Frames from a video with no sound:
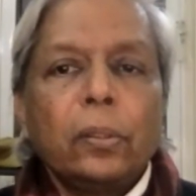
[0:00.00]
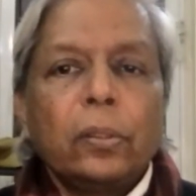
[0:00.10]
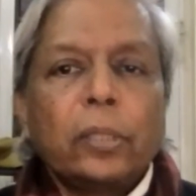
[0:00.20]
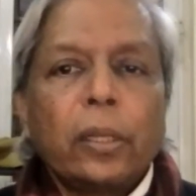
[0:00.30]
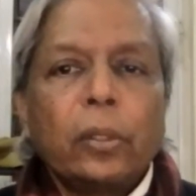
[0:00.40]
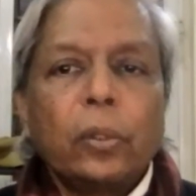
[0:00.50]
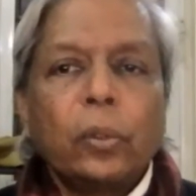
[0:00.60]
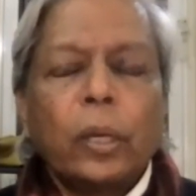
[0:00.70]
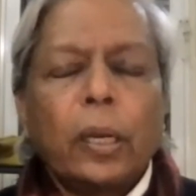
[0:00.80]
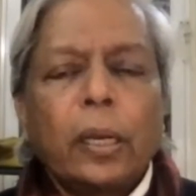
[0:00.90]
tell
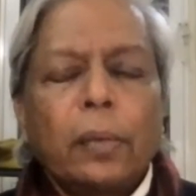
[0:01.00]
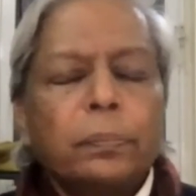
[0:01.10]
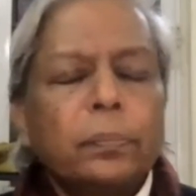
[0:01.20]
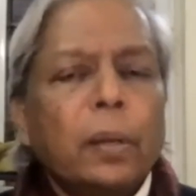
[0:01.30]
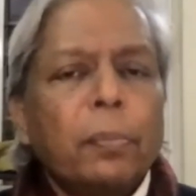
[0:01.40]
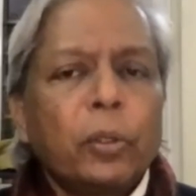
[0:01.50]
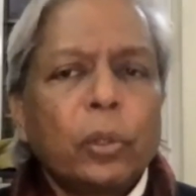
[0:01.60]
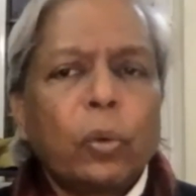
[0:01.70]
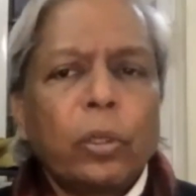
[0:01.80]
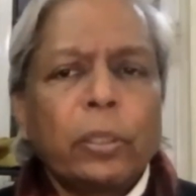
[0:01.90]
you about
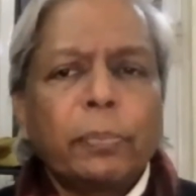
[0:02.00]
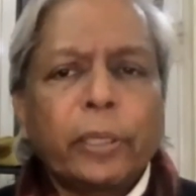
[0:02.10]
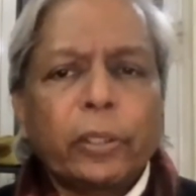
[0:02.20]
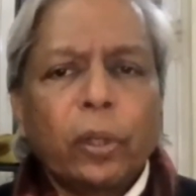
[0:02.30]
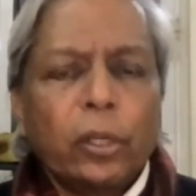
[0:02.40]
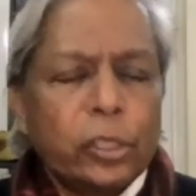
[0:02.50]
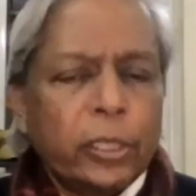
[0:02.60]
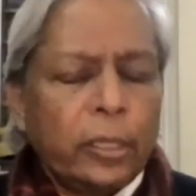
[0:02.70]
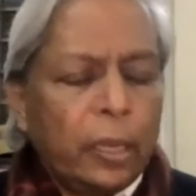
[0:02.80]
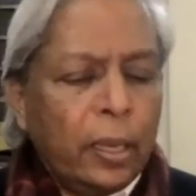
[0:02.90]
the quantum
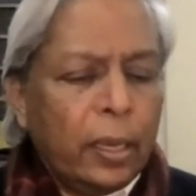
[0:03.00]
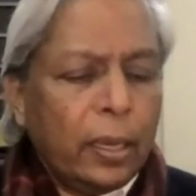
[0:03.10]
technology